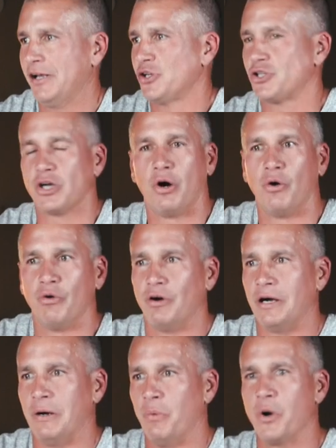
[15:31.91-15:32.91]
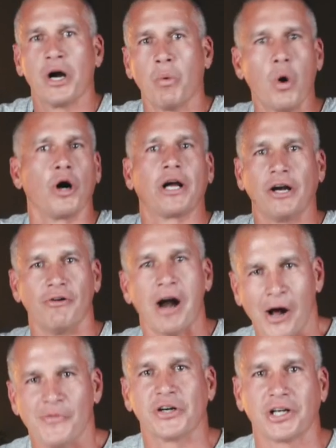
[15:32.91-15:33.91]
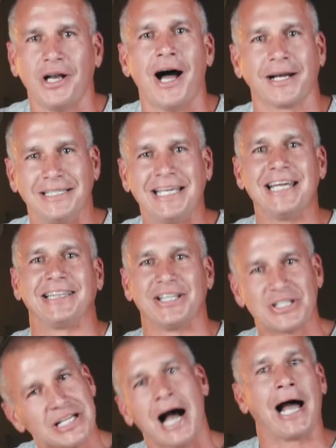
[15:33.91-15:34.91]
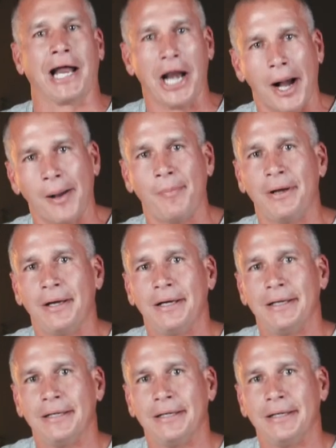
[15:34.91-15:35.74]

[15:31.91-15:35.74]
So we're working around the clock to get the sign up.